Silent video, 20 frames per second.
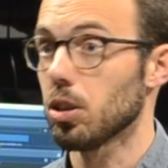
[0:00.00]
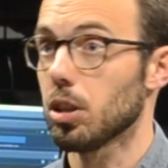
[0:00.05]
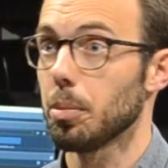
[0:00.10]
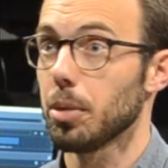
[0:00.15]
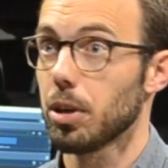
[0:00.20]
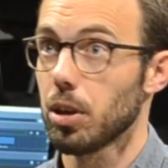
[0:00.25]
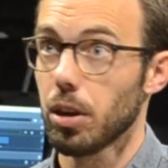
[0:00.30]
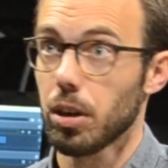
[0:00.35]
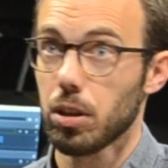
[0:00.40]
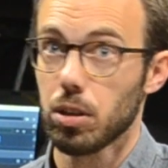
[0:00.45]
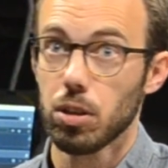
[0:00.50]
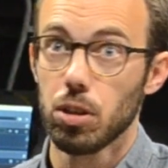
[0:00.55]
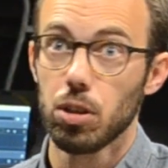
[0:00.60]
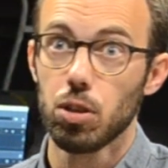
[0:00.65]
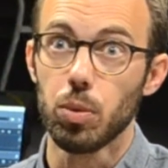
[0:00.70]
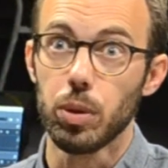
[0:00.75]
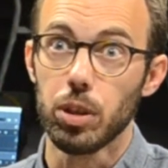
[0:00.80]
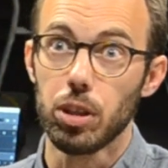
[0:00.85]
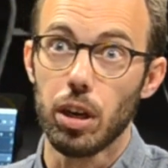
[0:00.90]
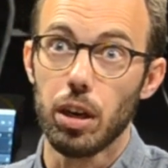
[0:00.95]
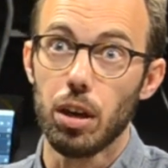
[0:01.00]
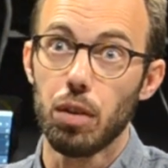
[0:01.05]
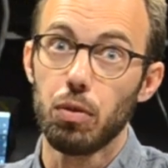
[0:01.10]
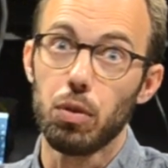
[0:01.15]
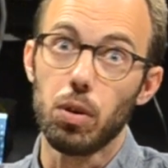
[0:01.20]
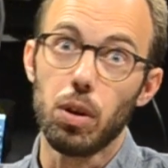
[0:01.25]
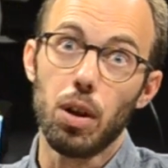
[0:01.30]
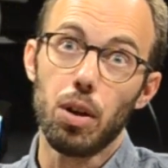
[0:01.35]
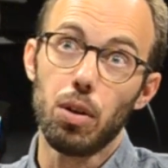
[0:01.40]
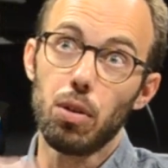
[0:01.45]
Semiconductors which have
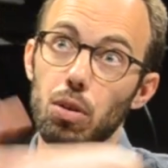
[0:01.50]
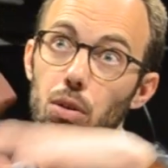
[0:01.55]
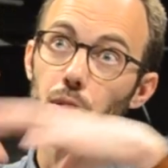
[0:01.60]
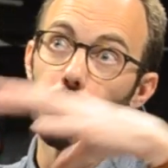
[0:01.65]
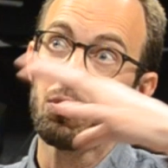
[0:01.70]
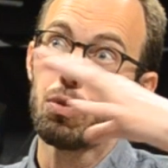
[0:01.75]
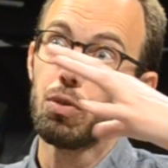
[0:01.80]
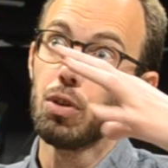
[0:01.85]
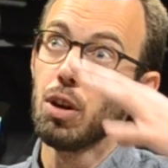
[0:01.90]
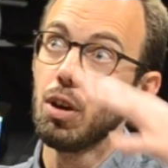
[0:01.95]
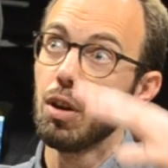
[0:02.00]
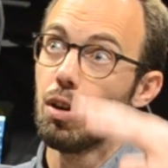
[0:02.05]
a lot of